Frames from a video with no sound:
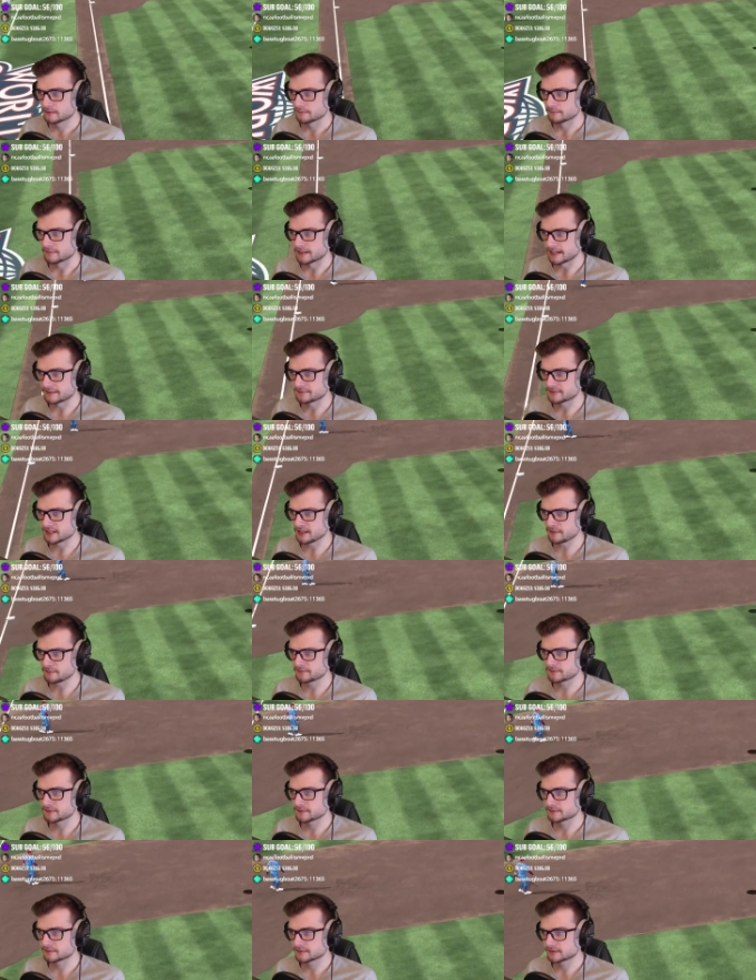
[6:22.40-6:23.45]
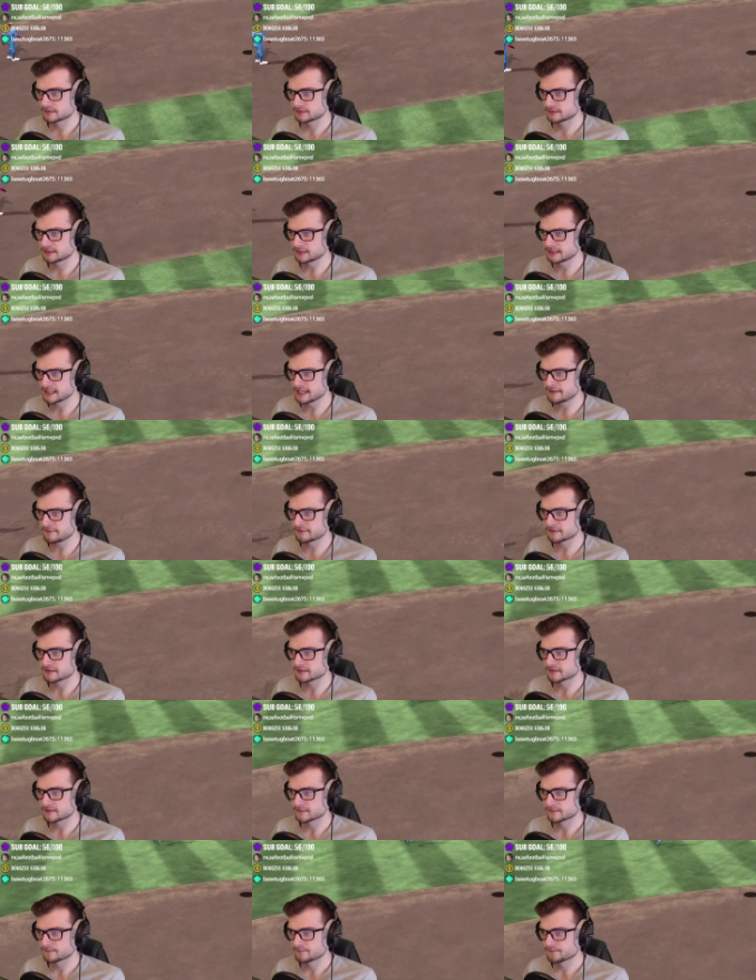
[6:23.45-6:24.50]
Popped up to the left.
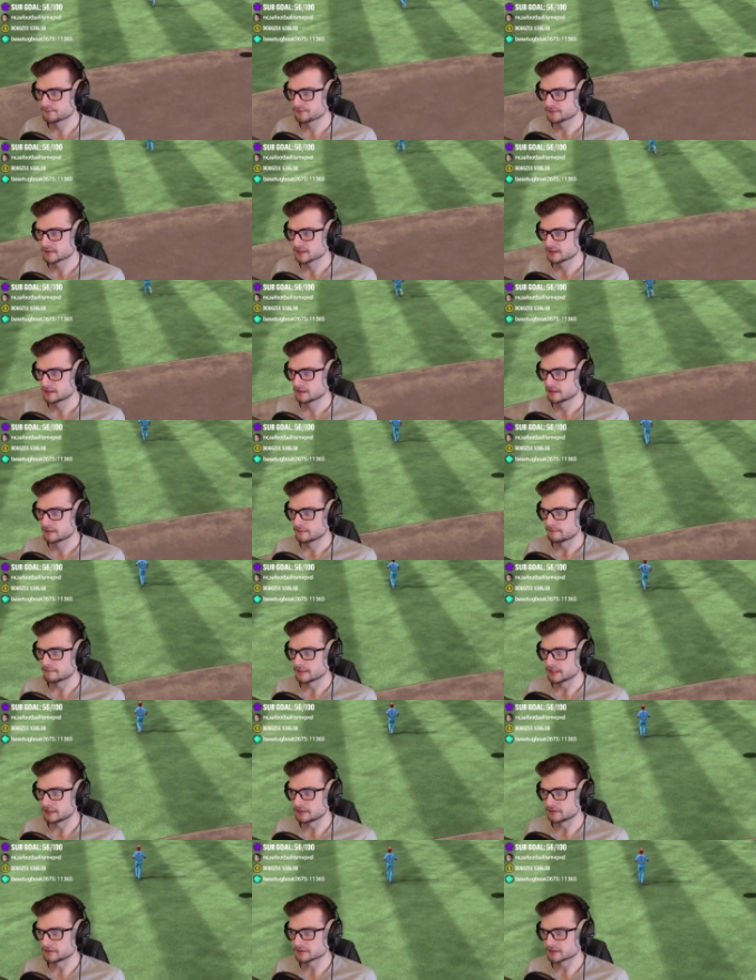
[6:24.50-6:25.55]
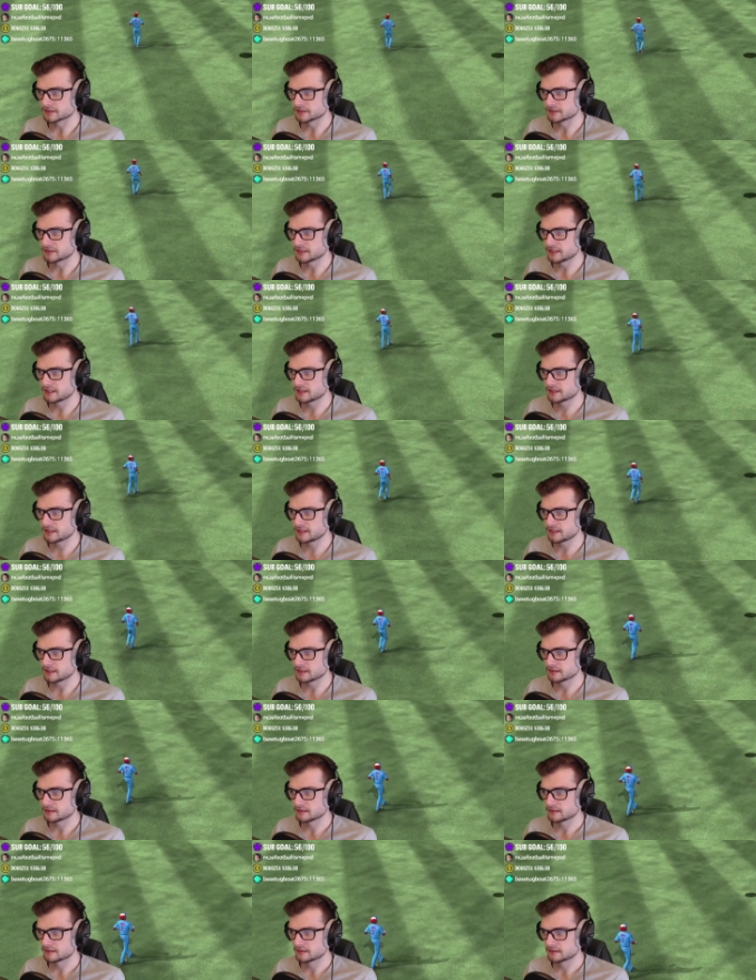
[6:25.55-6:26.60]
Meadows underneath it.
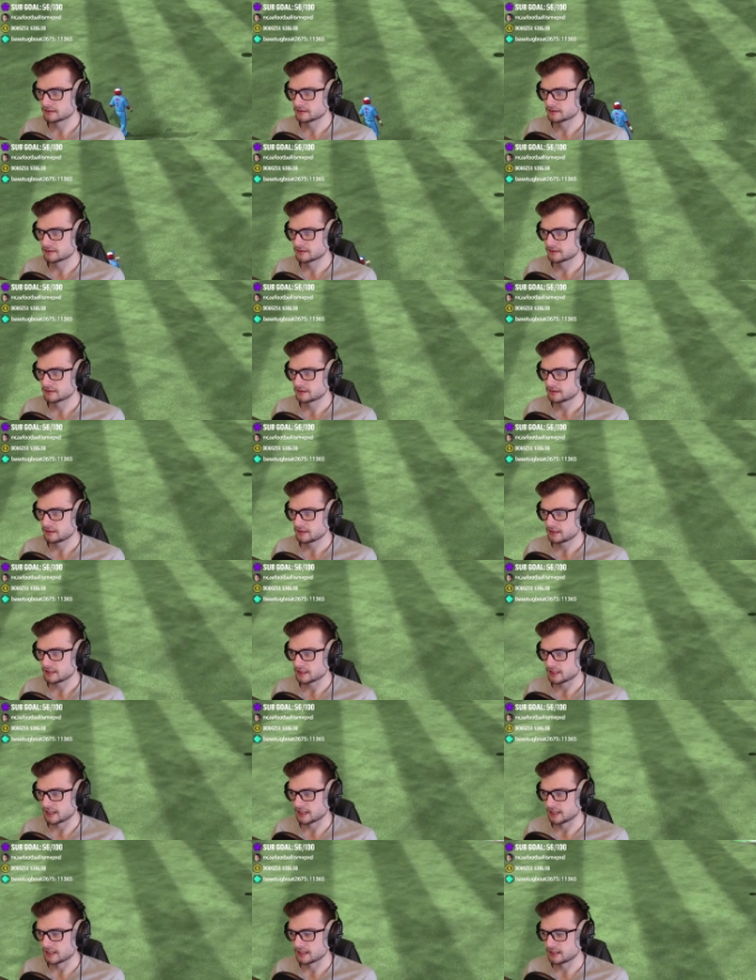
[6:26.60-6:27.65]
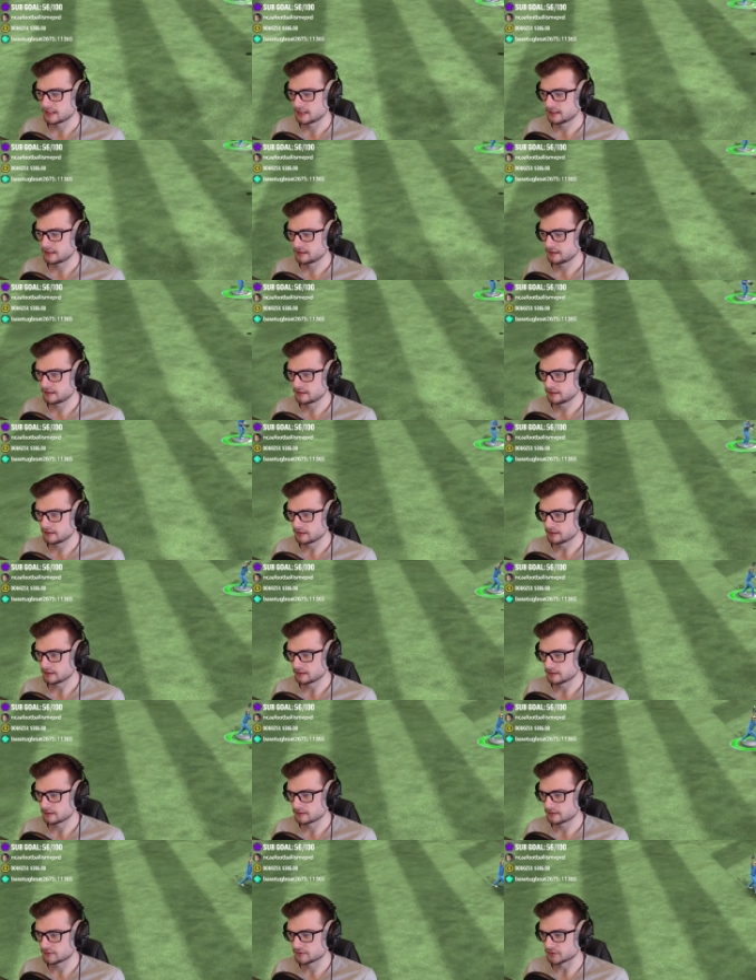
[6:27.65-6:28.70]
And
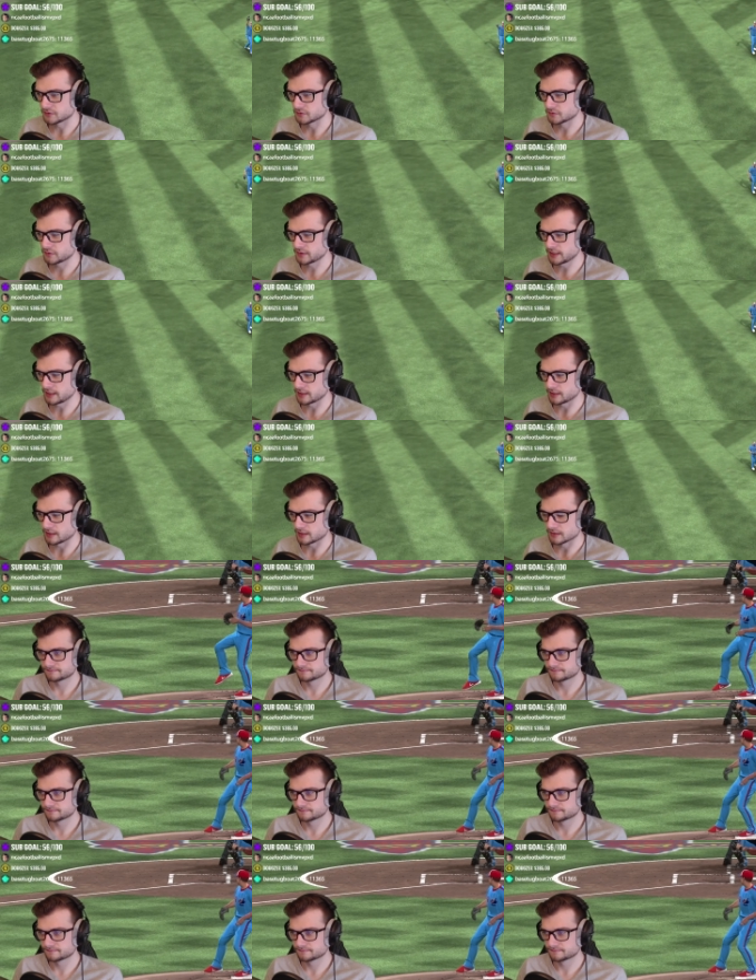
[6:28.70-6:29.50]
two away.